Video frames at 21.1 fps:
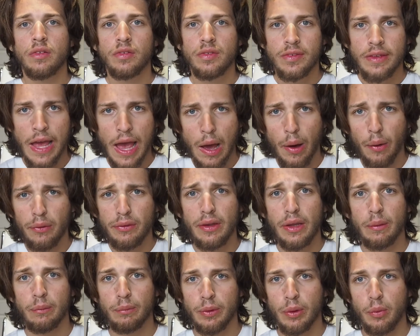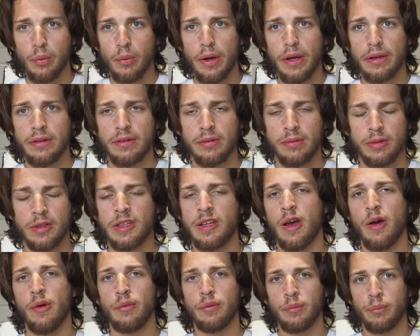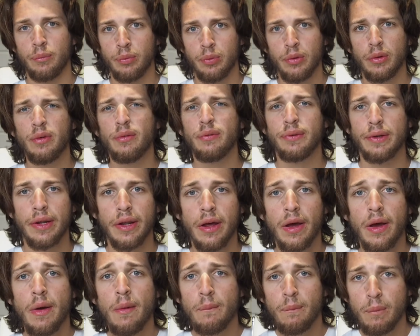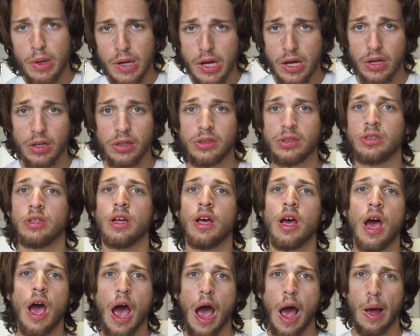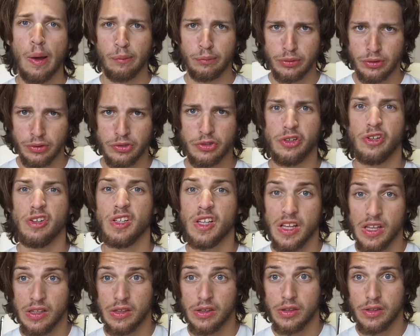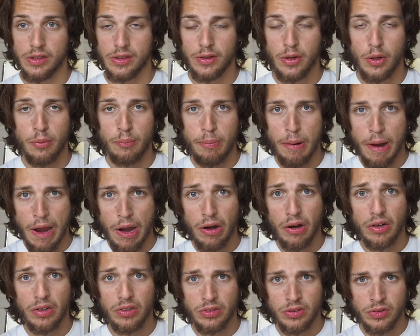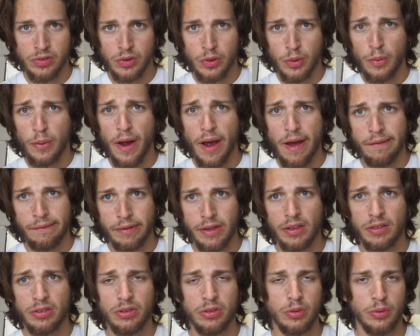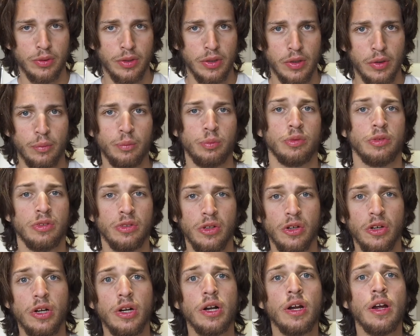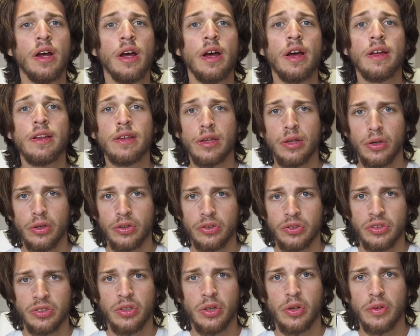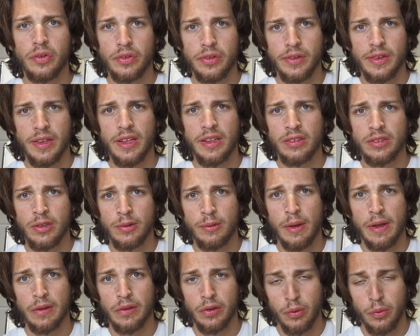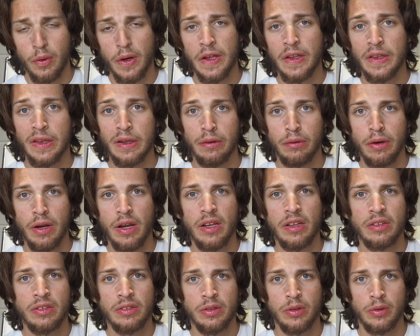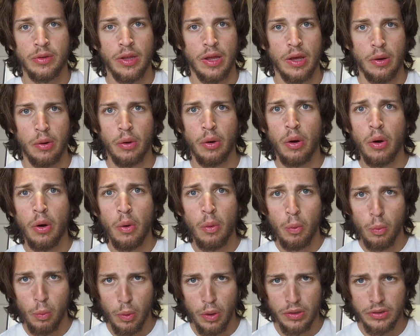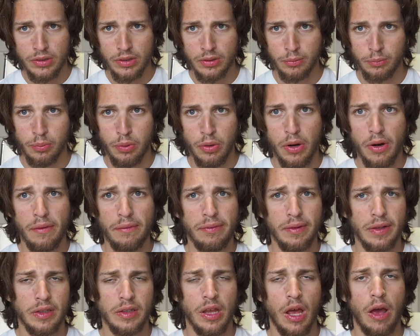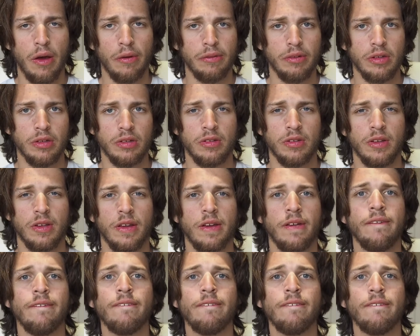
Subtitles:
tell them the ways of self-improvement, because I'm sure that your parents do have issues, and I'm sure there are certain things about the way they raised you that wasn't perfect, obviously,